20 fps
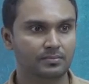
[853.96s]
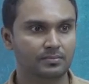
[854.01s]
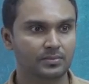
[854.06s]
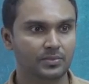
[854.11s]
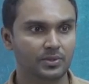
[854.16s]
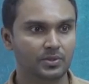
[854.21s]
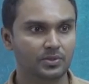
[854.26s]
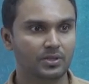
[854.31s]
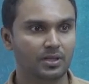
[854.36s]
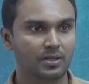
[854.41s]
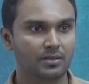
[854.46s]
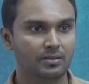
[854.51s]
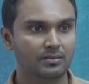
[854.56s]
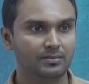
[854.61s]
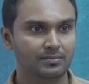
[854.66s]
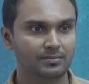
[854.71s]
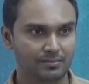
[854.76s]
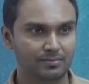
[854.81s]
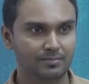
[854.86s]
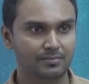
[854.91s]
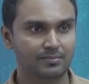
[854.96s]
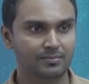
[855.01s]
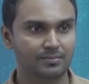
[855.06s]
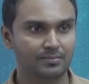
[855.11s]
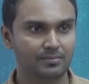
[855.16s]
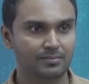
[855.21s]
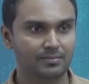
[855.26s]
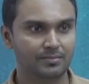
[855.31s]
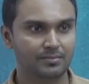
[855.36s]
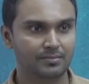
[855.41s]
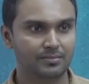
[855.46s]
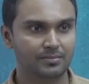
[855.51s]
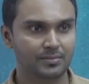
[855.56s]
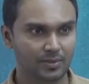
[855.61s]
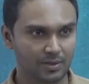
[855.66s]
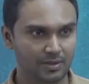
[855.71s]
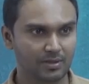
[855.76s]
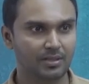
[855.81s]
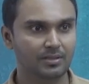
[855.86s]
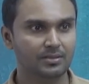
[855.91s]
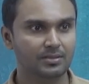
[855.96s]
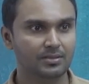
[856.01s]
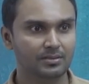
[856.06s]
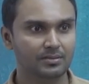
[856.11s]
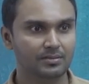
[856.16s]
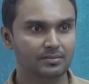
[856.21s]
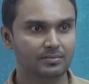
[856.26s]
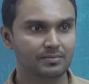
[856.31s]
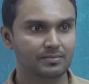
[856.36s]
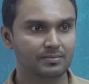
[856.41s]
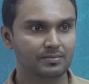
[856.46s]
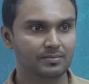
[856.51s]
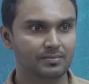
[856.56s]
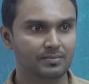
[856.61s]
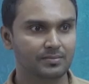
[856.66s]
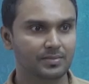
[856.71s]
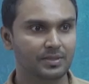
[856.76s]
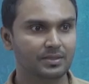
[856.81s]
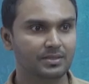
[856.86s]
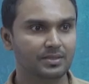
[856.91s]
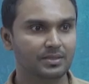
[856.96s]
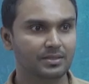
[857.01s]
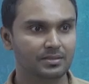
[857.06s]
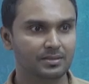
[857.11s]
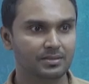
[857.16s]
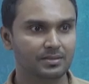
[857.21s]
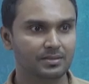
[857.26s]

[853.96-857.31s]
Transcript: What's up? Got the answer? What is the answer?